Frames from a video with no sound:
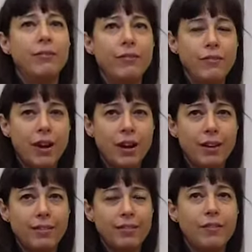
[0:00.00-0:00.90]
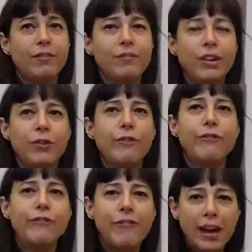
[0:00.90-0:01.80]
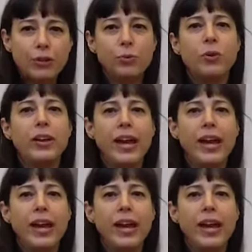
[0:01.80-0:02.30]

you know, factual